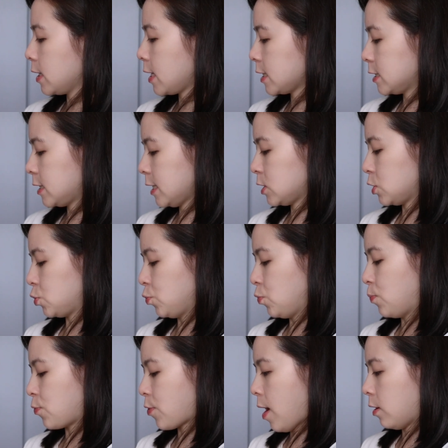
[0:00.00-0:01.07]
I guess let's do
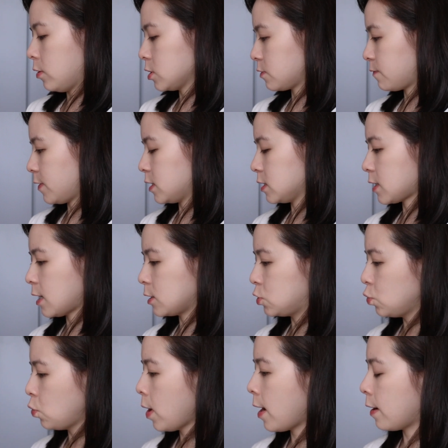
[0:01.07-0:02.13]
brows first. I
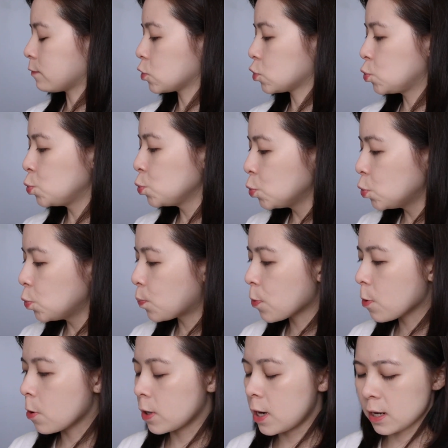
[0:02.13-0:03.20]
do have two
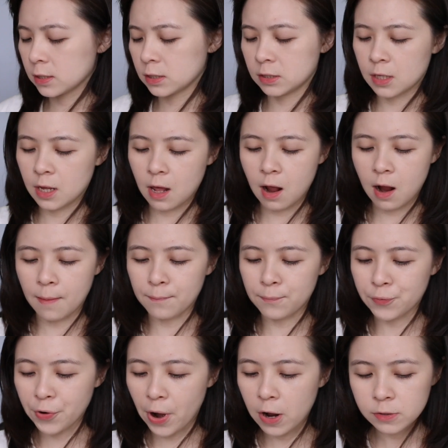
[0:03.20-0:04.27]
products that are
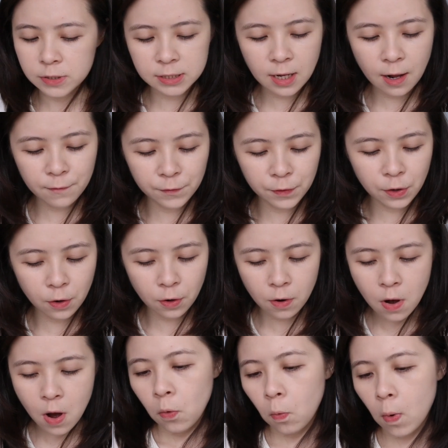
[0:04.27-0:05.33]
brow stuff
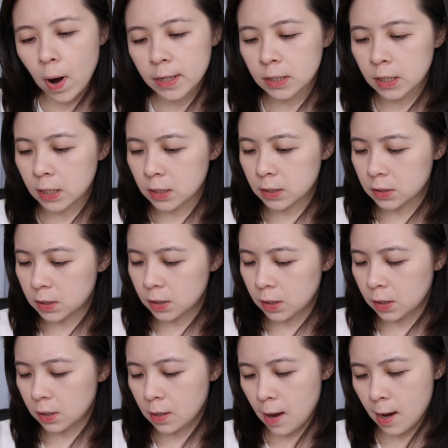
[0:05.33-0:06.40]
here. One is
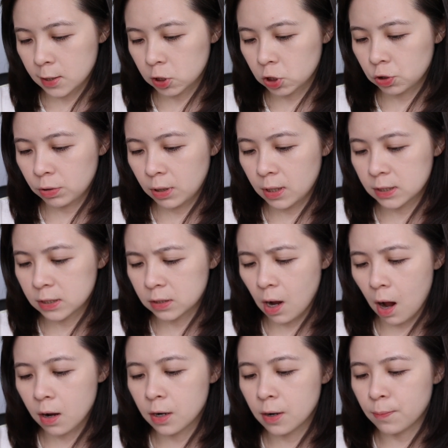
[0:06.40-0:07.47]
the Catrice
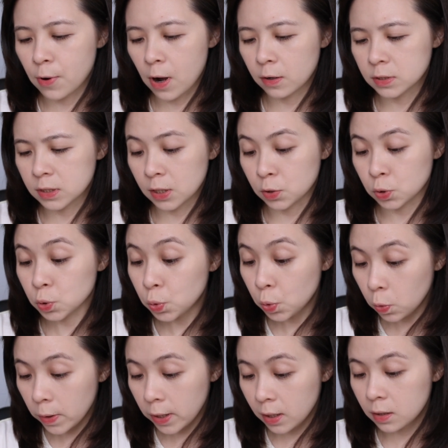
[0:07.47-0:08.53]
Darker Brows in
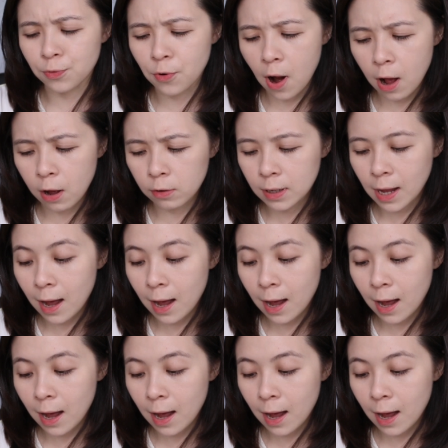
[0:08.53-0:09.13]
2-Week Brow